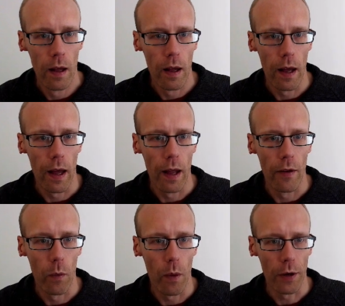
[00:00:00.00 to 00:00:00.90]
And
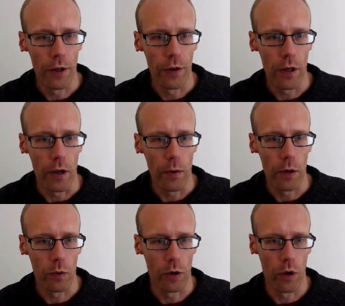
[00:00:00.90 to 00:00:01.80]
what we're going to do
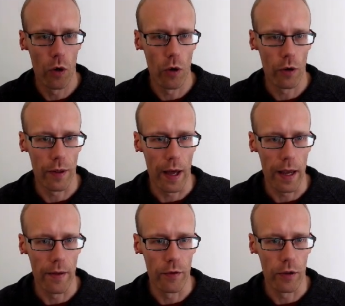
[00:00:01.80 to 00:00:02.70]
is we're going to hook that
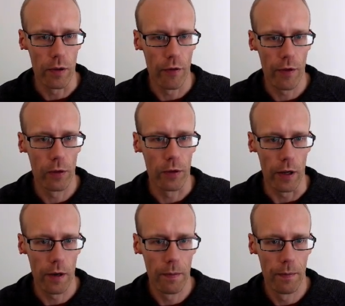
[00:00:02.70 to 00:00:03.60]
into the
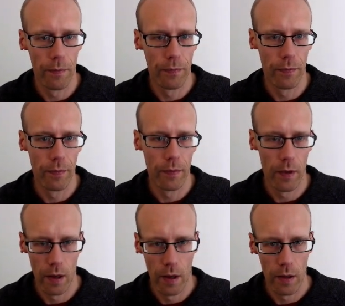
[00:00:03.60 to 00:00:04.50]
filter
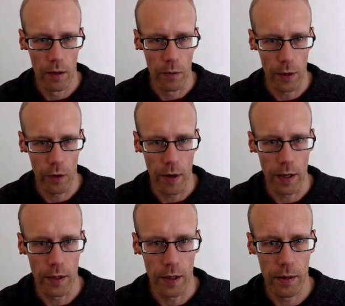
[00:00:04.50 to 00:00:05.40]
that we
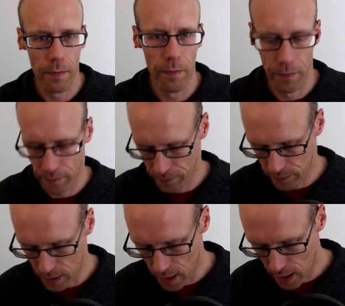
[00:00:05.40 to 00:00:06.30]
created.
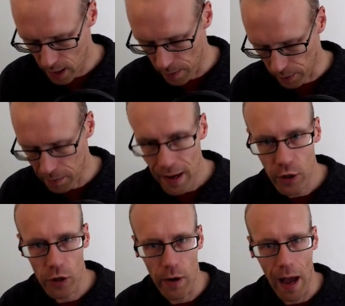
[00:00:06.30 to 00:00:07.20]
And we're going to make
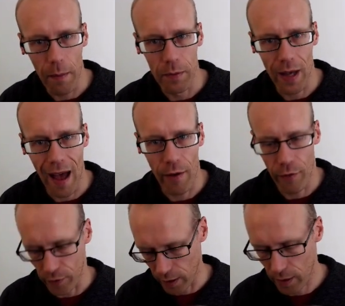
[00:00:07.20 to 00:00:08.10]
sure it happens
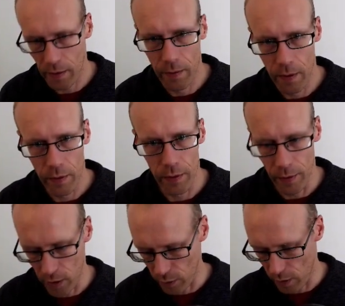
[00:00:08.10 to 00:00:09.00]
after
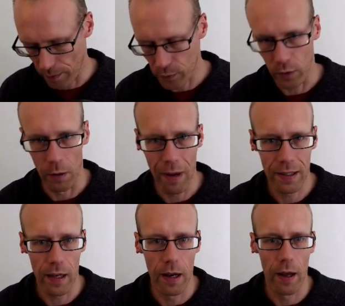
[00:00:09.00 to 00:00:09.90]
the other one. So we're going to
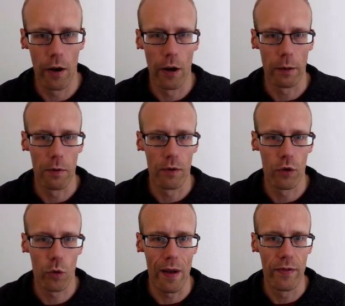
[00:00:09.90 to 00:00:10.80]
pass it an argument of
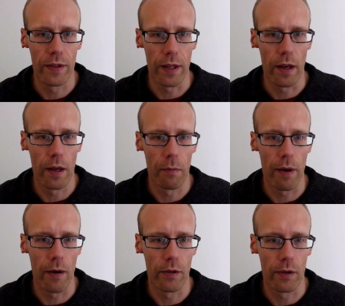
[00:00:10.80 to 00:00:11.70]
20 there,
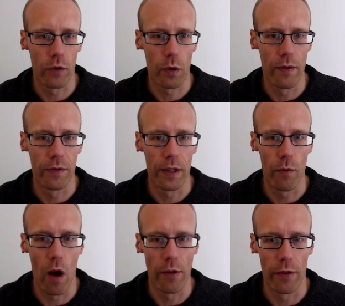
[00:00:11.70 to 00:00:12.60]
priority of 20
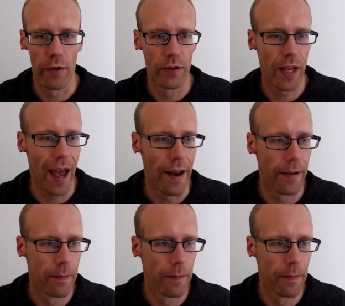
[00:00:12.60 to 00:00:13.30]
rather than 10.